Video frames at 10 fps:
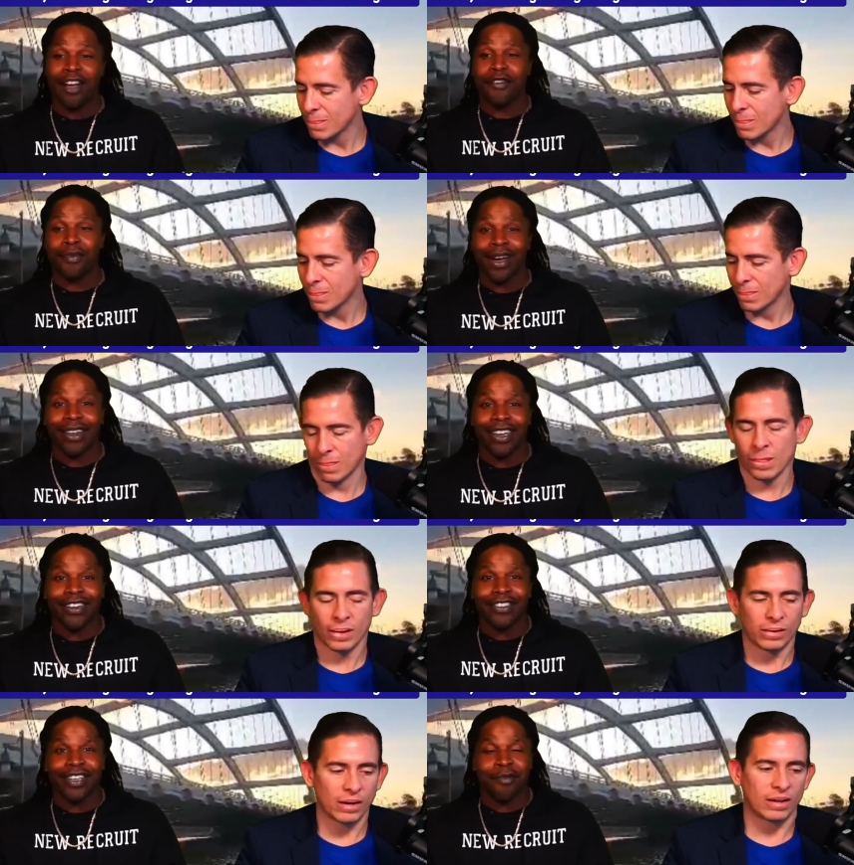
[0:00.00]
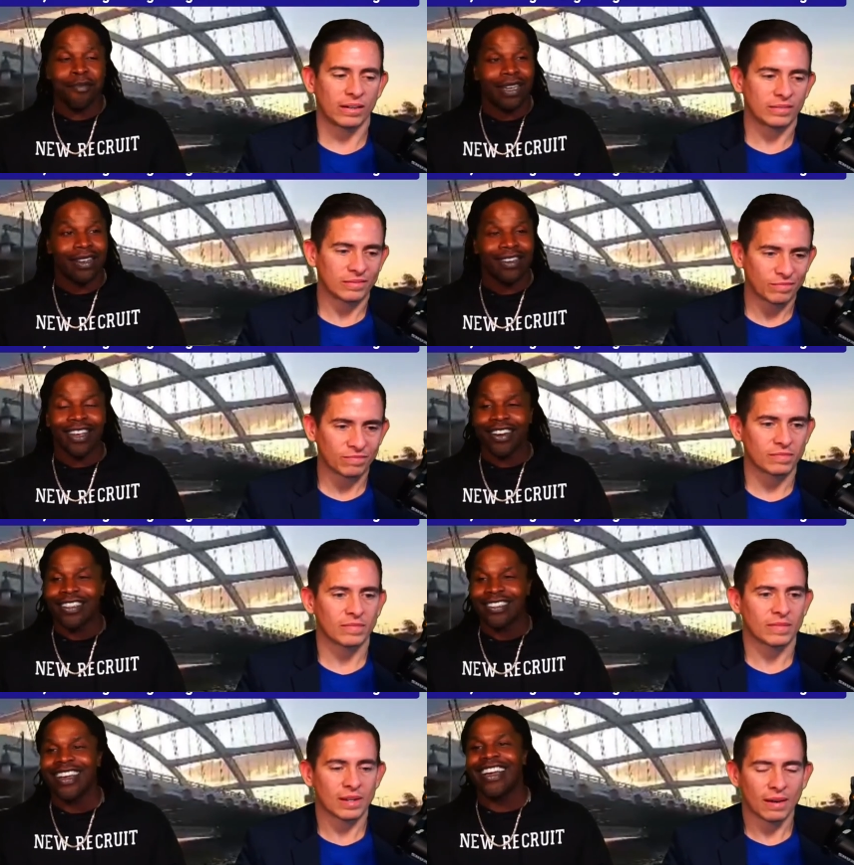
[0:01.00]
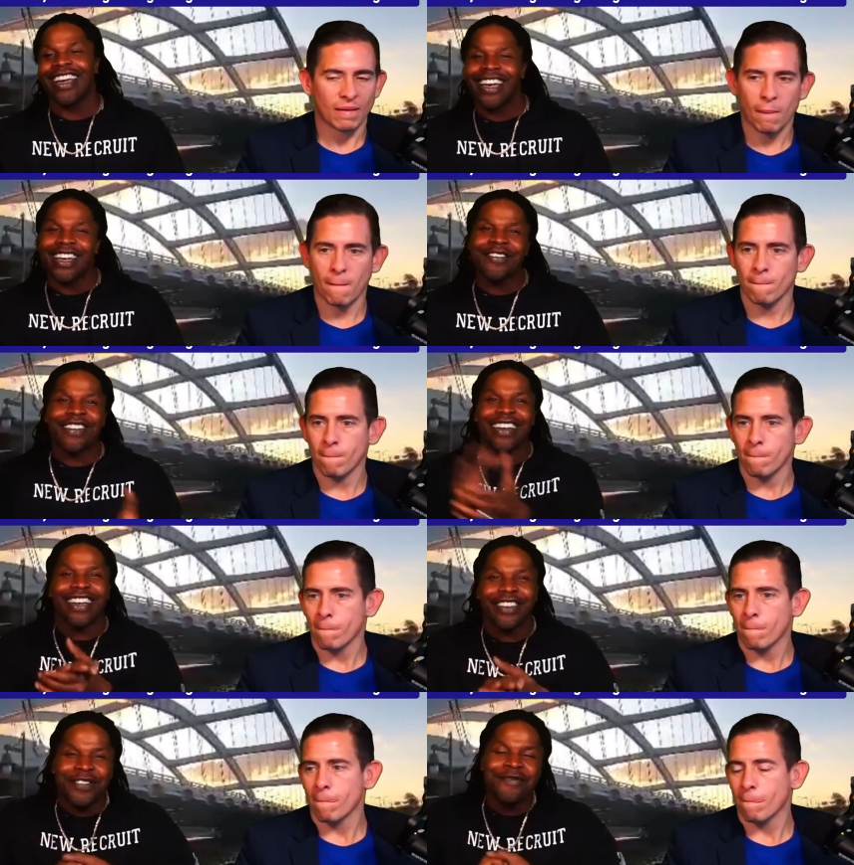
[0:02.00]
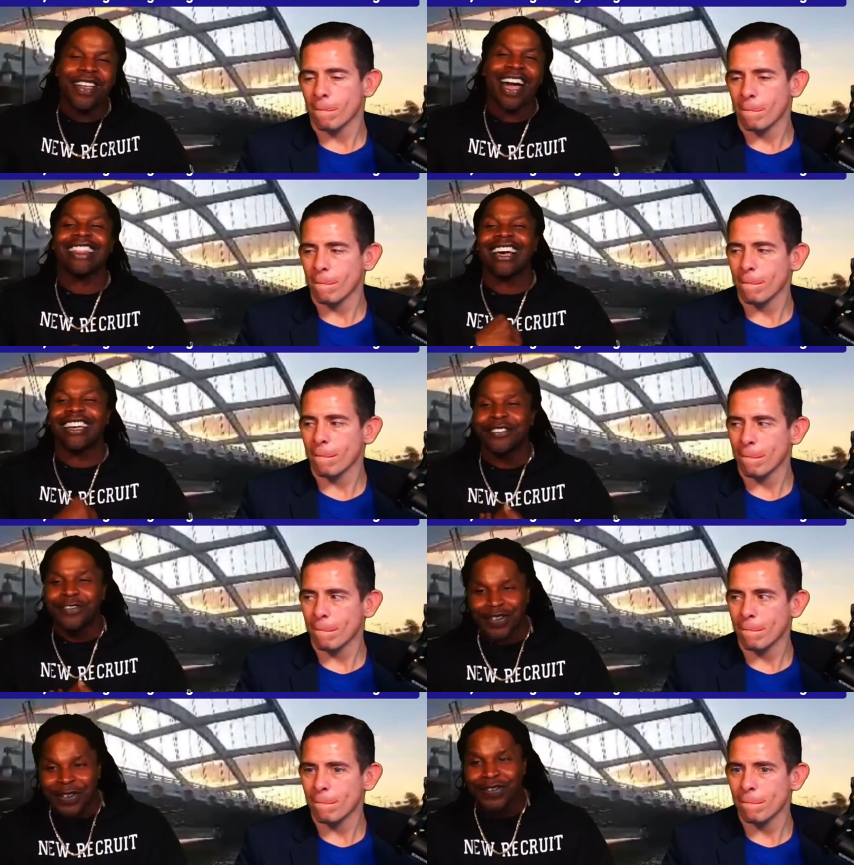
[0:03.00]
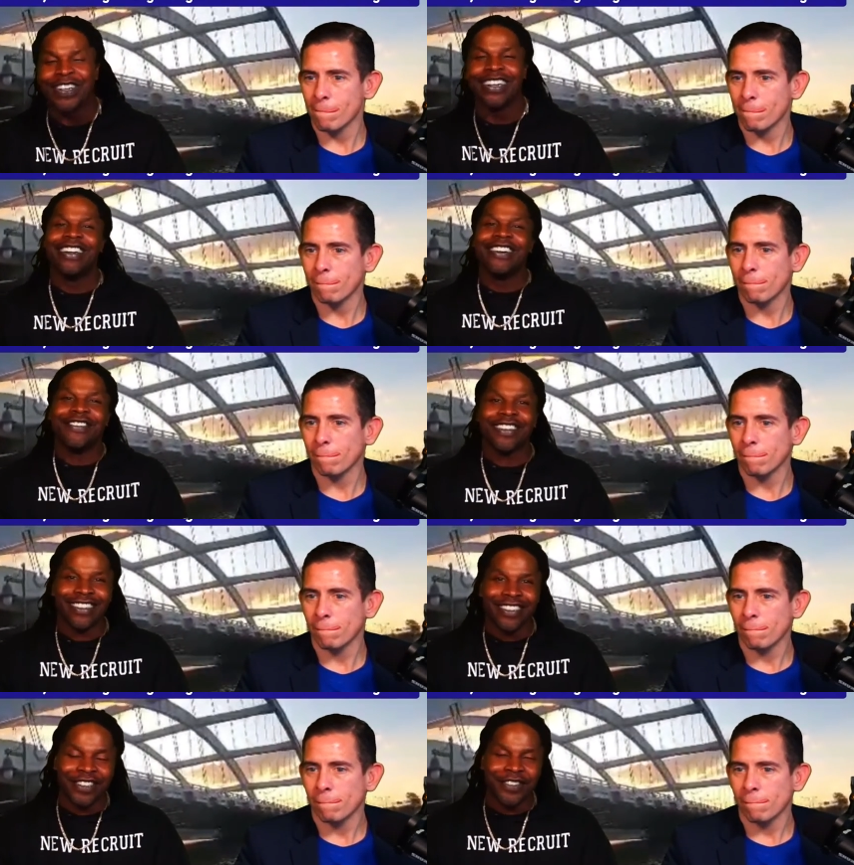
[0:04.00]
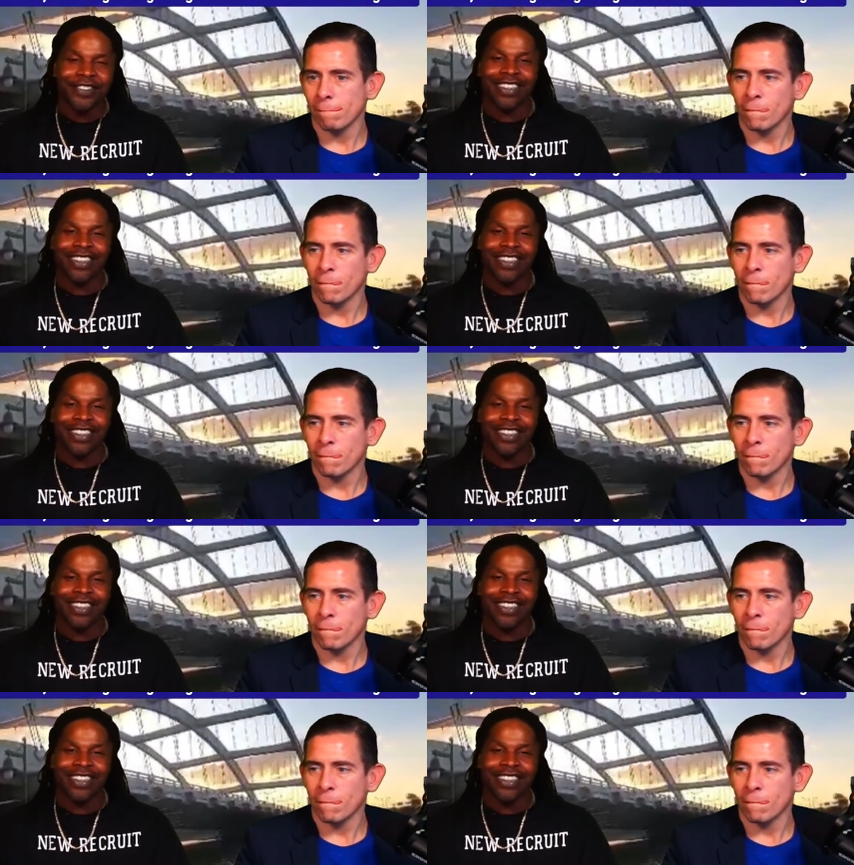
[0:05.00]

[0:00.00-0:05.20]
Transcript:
Speaker 1: everybody else yeah. I meet, and uh, it's like, hey, man, you, I like you too. But you know,